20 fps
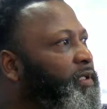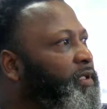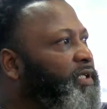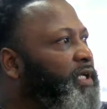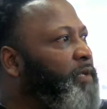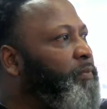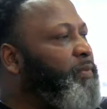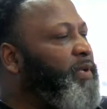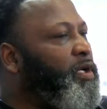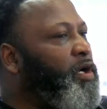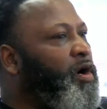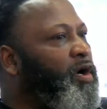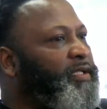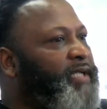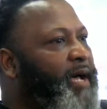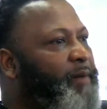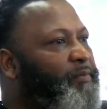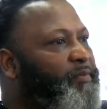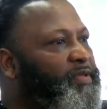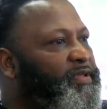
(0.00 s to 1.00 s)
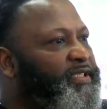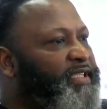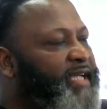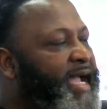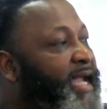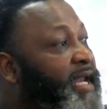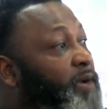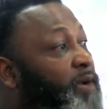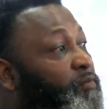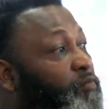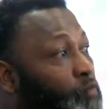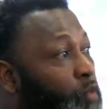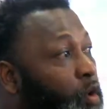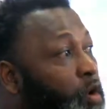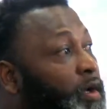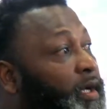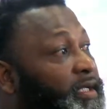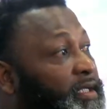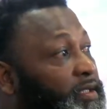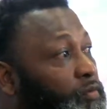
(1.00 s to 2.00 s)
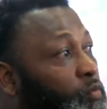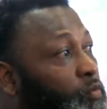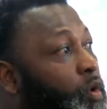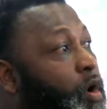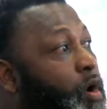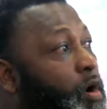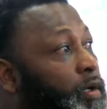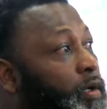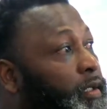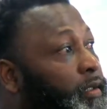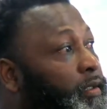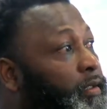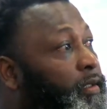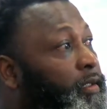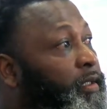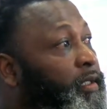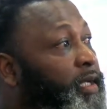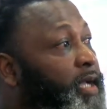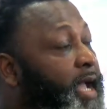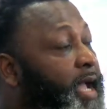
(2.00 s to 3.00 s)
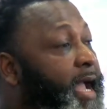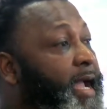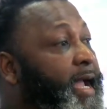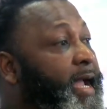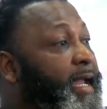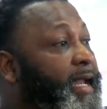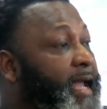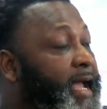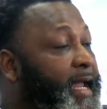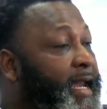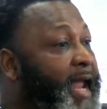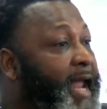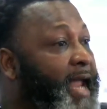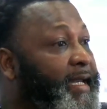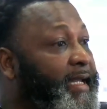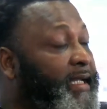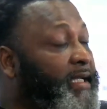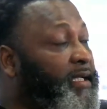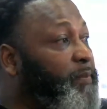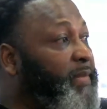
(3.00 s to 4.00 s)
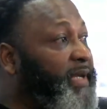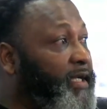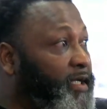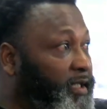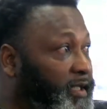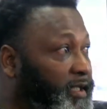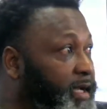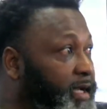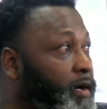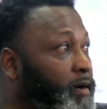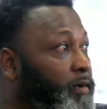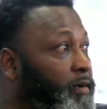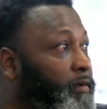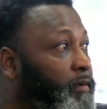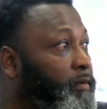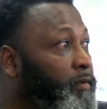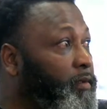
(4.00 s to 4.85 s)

just because I'm saying I'm walking this walk, and I need to be clear.